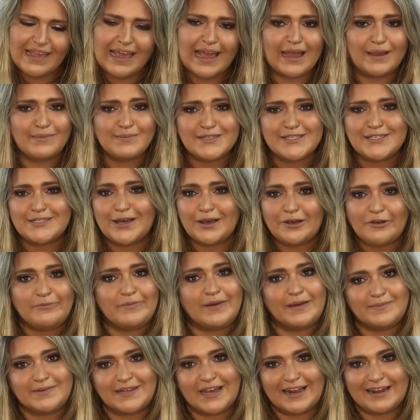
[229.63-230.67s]
I'm so
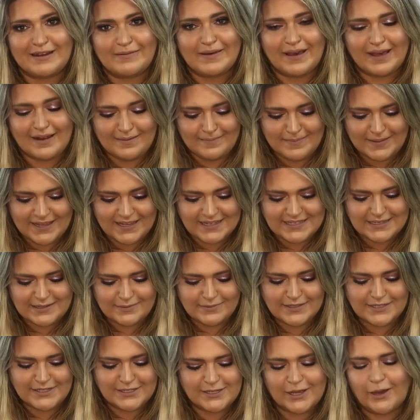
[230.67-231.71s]
bummed out about it because it
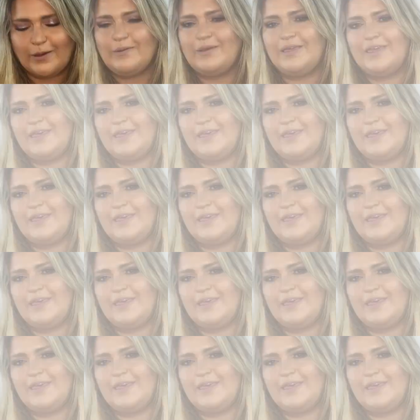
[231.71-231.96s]
was so